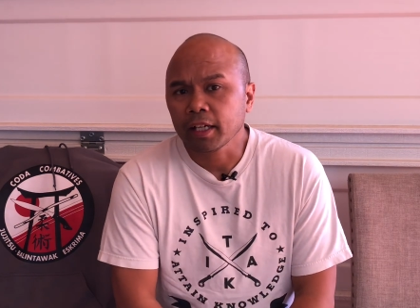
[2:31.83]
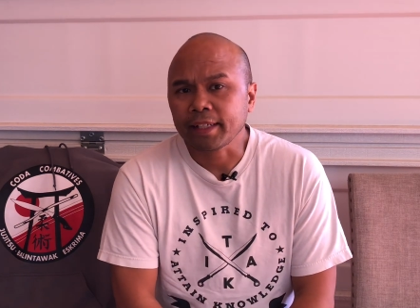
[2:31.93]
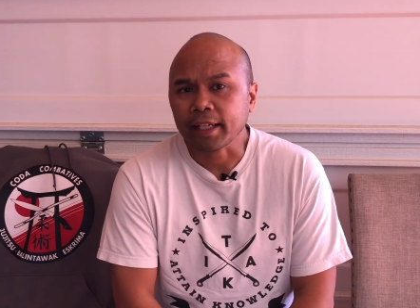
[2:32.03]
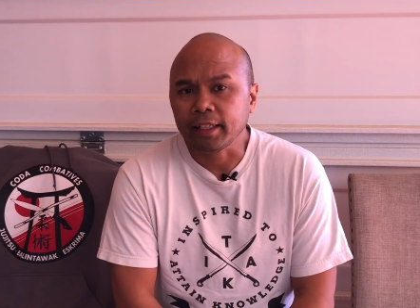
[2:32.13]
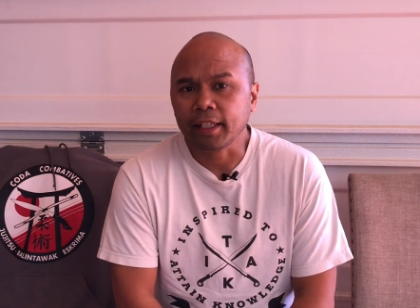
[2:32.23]

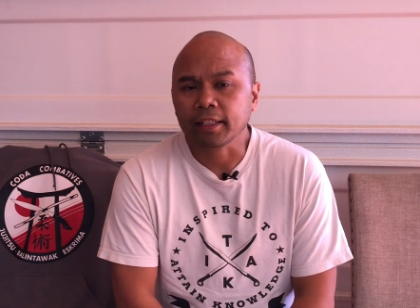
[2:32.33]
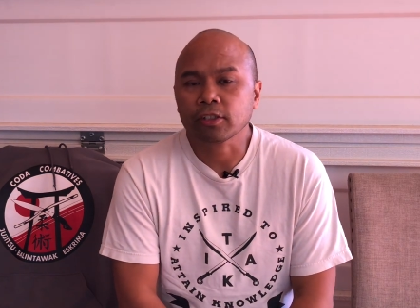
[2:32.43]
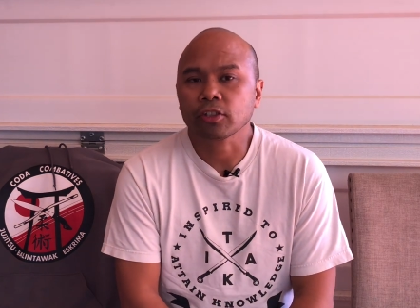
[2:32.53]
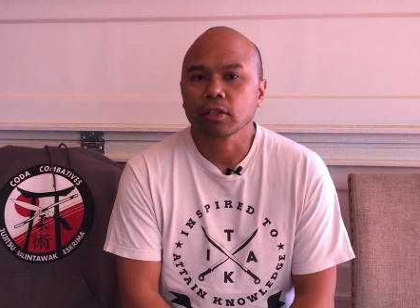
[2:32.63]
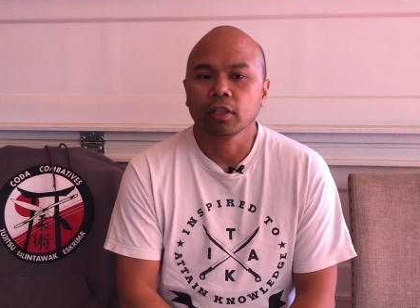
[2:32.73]

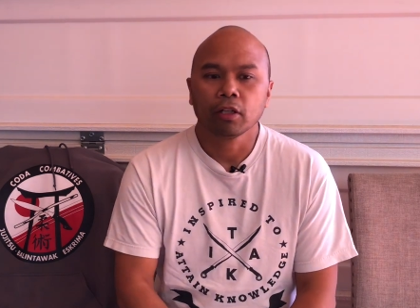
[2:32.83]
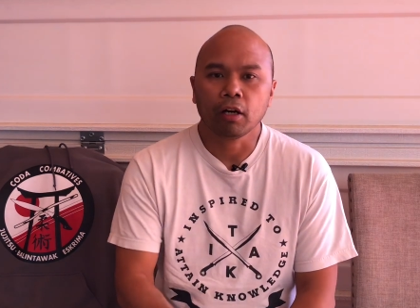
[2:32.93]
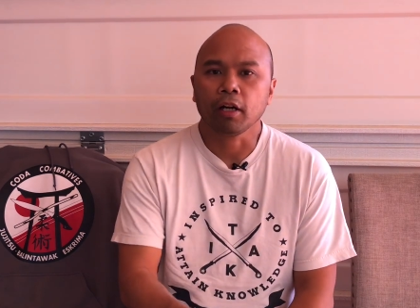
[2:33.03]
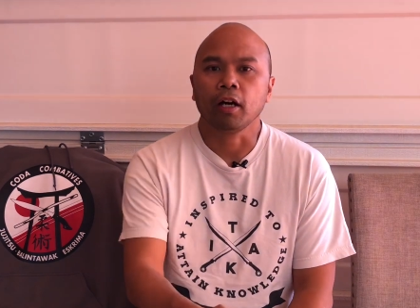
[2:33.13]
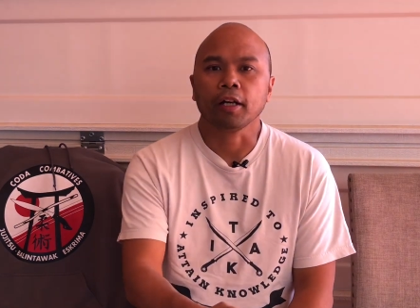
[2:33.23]
techniques
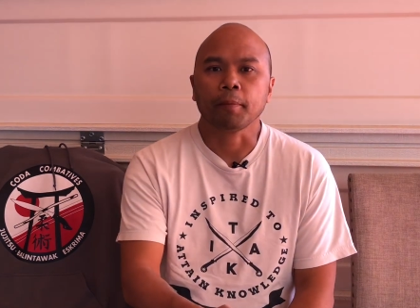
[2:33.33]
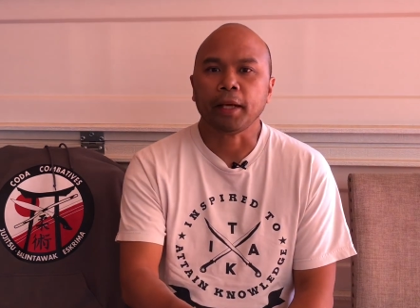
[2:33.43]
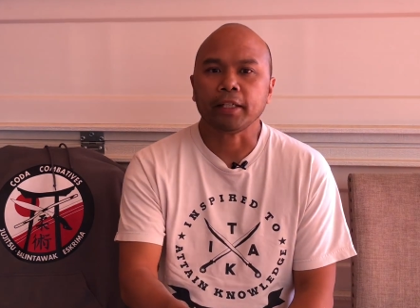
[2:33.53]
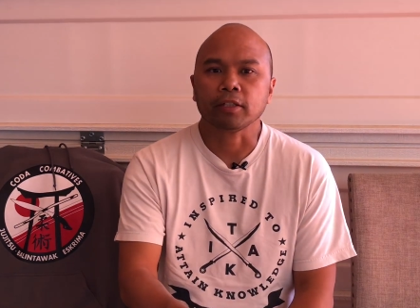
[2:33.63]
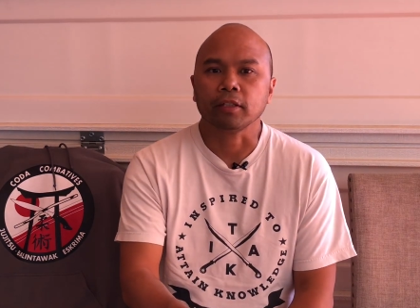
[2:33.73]
on a
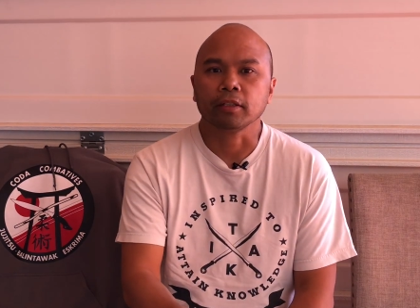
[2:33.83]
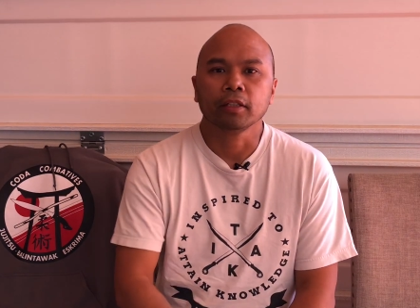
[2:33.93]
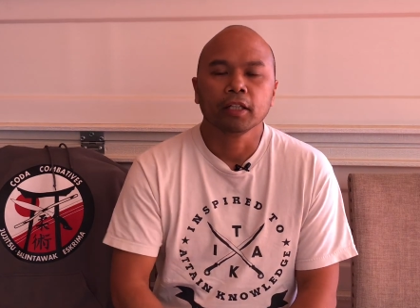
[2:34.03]
patient,